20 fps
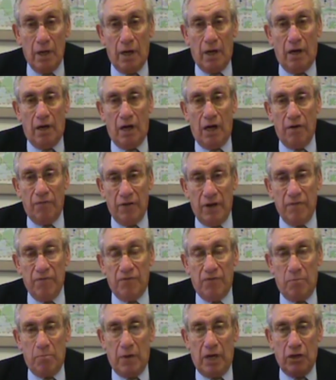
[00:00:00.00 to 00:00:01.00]
of
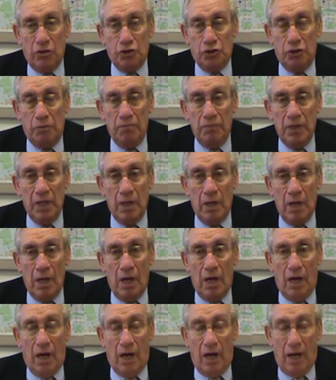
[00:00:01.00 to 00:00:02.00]
information,
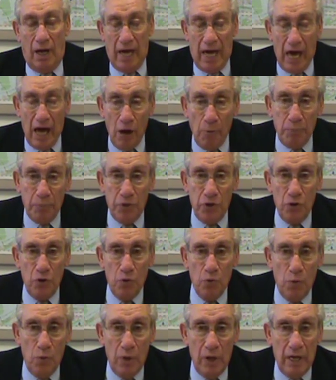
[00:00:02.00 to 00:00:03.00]
help
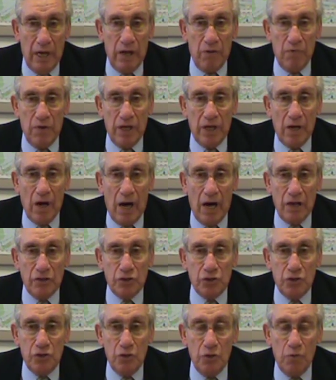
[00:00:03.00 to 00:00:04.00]
you in
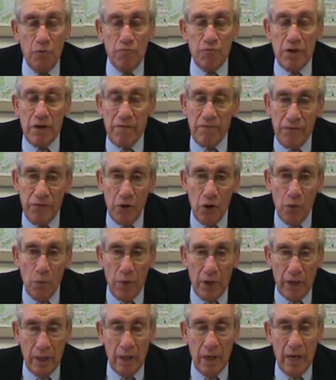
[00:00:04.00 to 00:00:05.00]
regards to
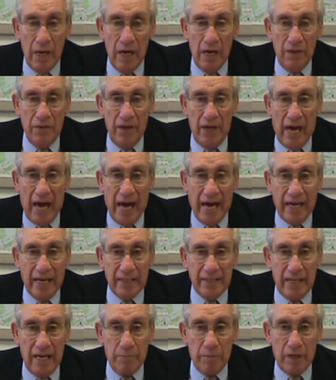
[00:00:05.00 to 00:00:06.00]
reviewing the
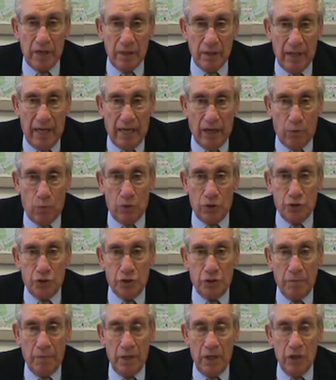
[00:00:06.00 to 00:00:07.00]
academic
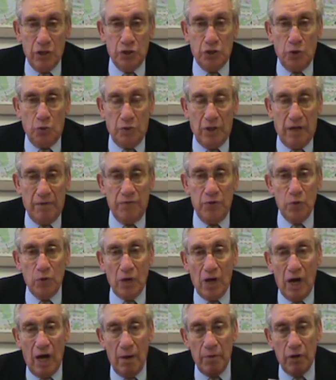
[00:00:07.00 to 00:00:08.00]
language, so that if you
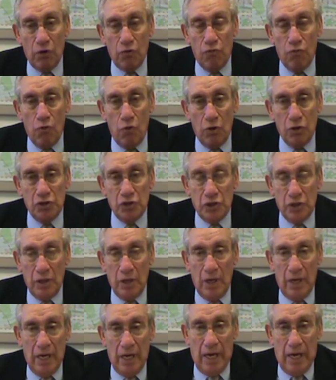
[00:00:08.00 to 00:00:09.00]
come across
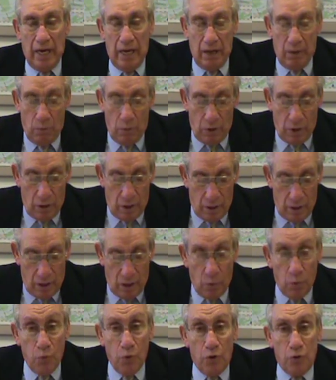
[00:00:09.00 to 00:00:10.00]

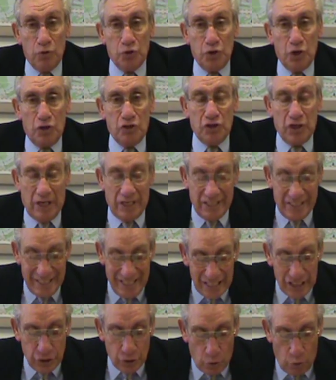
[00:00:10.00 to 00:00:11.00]
a word such as
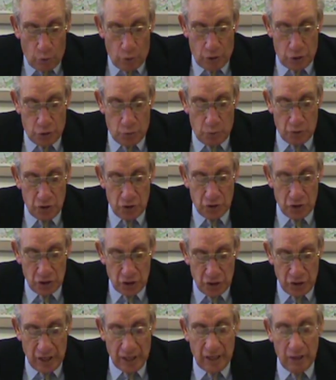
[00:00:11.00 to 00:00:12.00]
discourse, which is the
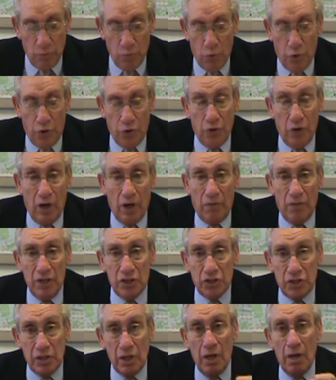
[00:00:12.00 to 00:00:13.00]
second word on
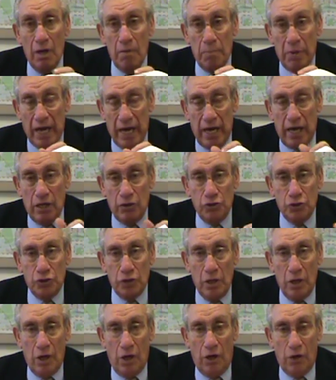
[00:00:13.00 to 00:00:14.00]
this page,
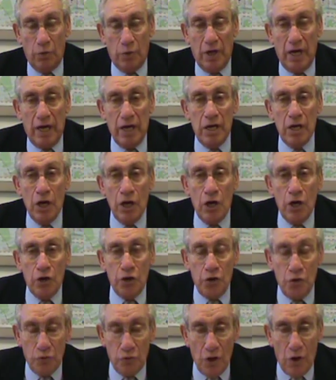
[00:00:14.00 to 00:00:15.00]
okay,
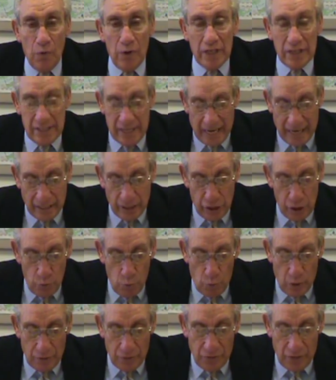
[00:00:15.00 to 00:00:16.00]
you know exactly
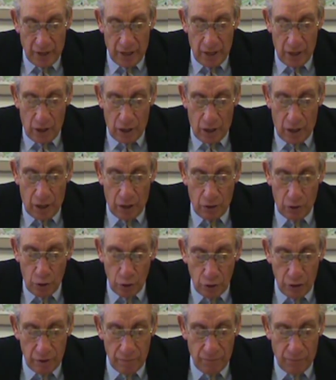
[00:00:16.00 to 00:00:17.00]
what they are
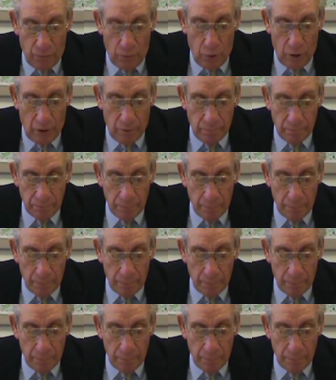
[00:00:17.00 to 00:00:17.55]
looking for.